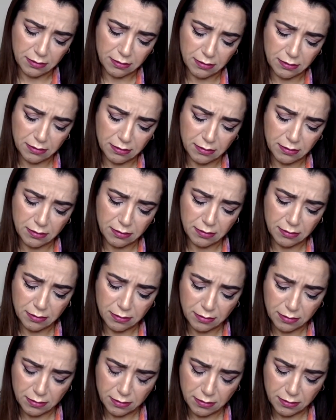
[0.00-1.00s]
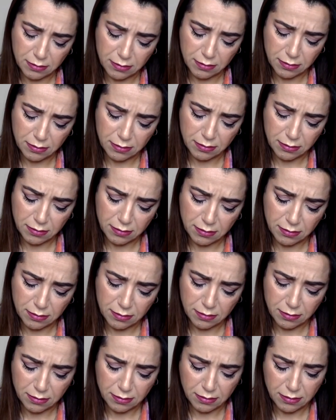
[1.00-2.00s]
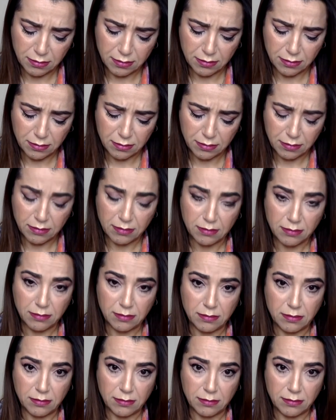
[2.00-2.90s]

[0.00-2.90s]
Nothing is said.